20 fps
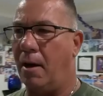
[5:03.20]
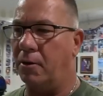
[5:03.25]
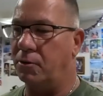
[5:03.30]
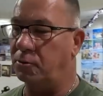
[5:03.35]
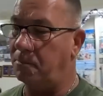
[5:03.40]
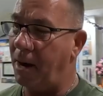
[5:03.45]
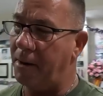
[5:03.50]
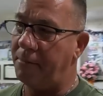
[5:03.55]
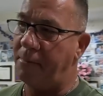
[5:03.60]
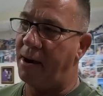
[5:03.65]

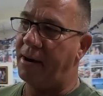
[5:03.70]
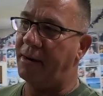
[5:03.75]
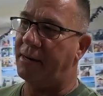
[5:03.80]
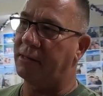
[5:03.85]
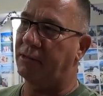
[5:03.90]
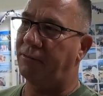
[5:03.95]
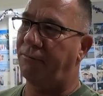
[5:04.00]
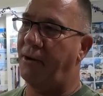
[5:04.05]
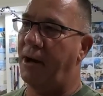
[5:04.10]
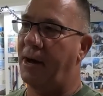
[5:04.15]
mileage. My bike
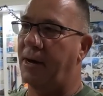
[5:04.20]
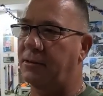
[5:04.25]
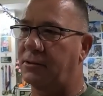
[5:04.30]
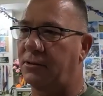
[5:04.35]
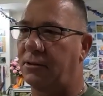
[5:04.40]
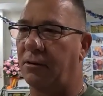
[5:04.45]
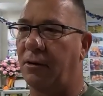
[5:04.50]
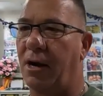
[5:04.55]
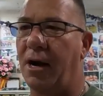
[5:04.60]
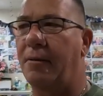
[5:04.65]
is
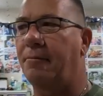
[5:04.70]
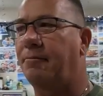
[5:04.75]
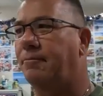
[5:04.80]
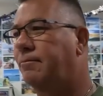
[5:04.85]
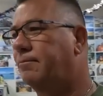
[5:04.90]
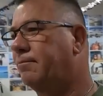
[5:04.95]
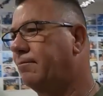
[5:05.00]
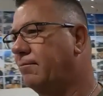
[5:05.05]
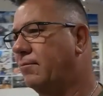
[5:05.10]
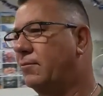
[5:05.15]
faster.
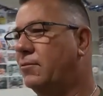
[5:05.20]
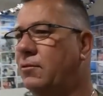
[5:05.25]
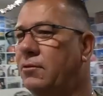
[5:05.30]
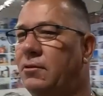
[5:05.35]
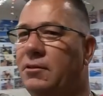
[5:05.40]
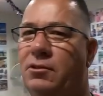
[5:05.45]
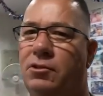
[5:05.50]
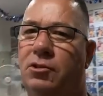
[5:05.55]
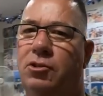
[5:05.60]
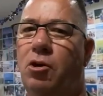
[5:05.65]
I'm
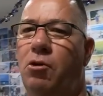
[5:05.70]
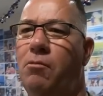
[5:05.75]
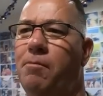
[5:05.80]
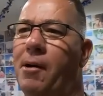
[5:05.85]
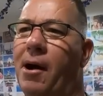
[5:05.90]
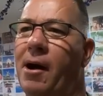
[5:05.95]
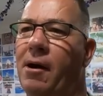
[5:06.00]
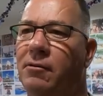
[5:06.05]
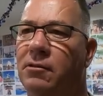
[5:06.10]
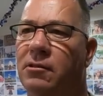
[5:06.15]
two
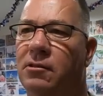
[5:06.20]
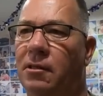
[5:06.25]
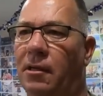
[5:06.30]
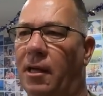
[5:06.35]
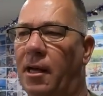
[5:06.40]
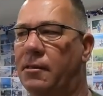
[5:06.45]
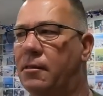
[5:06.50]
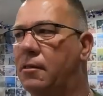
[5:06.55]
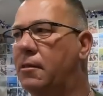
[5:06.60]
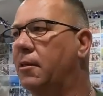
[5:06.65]
pounds
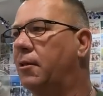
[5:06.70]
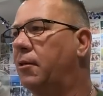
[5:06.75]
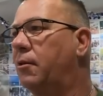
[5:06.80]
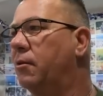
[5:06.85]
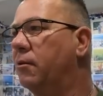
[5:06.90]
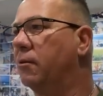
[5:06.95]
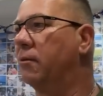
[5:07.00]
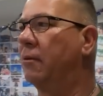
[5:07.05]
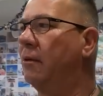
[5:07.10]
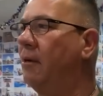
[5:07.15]
less than
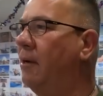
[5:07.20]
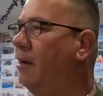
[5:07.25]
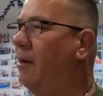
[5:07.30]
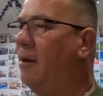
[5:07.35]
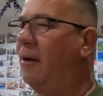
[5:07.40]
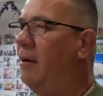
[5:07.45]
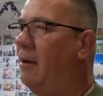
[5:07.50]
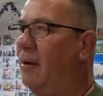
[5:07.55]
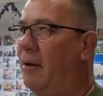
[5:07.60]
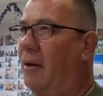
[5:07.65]
you.
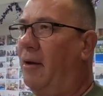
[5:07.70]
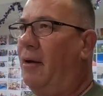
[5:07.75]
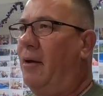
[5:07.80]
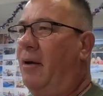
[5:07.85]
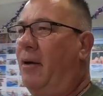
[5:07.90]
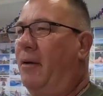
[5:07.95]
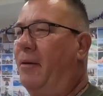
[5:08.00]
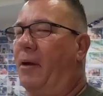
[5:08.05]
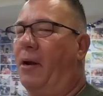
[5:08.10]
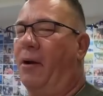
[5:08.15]

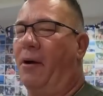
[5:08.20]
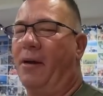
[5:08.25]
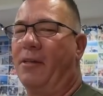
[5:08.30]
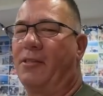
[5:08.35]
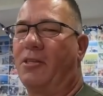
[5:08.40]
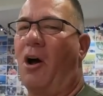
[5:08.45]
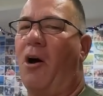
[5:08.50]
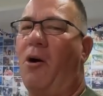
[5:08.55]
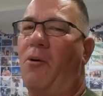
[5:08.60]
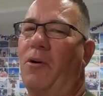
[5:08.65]
You know,
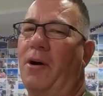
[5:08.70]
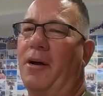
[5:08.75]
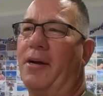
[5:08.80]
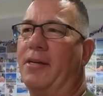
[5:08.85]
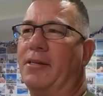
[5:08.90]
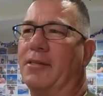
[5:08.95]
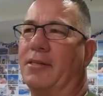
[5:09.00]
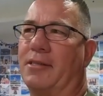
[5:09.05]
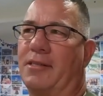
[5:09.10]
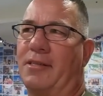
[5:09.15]
it's
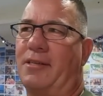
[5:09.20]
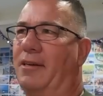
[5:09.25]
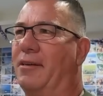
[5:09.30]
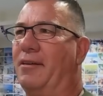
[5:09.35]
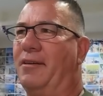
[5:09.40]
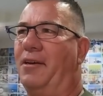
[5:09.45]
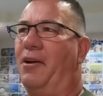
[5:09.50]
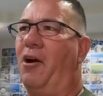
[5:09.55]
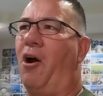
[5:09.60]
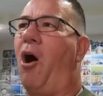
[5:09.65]
always,
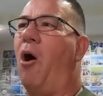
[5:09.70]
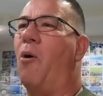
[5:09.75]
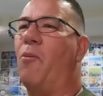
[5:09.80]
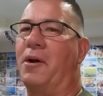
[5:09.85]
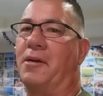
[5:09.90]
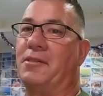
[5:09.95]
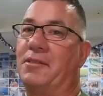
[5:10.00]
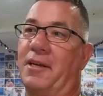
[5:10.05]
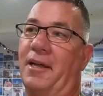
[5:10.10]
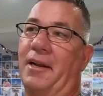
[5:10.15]
you're
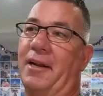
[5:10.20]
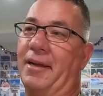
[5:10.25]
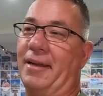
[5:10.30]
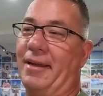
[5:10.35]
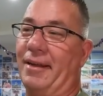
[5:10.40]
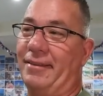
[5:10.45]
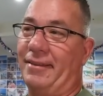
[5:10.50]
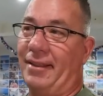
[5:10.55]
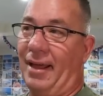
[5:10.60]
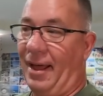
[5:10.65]
always going to
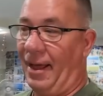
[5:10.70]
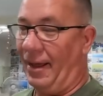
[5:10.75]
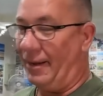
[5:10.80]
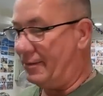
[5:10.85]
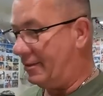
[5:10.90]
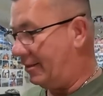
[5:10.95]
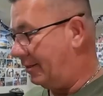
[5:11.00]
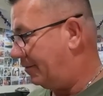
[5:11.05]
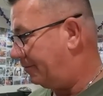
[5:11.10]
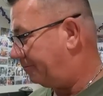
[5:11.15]
get
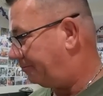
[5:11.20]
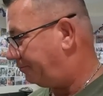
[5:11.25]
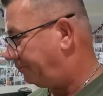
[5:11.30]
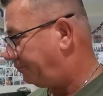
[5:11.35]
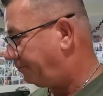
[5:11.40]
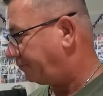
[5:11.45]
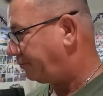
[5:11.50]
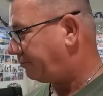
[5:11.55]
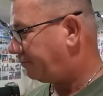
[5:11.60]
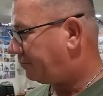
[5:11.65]
that.
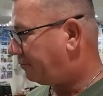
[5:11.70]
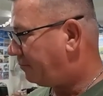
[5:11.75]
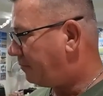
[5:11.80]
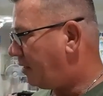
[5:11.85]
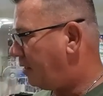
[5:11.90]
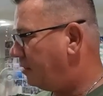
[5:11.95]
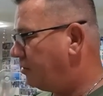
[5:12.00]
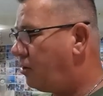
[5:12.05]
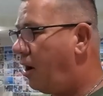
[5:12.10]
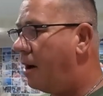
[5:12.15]

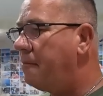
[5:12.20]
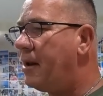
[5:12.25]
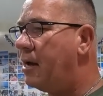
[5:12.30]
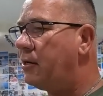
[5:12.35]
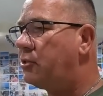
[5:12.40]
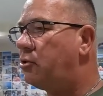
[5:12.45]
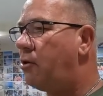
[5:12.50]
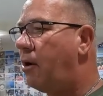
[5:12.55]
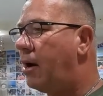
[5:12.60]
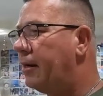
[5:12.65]
So I'm
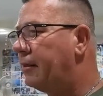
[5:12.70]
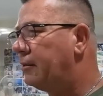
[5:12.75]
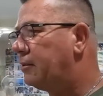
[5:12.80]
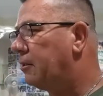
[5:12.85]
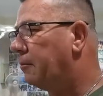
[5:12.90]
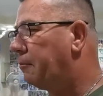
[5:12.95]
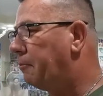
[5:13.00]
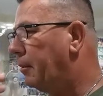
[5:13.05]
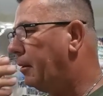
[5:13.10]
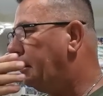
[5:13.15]
not trying
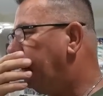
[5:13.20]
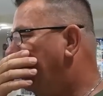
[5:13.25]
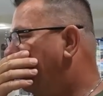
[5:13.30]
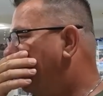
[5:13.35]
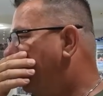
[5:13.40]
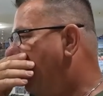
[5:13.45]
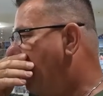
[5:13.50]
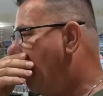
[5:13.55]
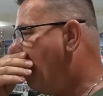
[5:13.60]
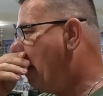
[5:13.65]
to
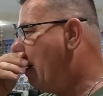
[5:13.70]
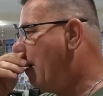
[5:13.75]
be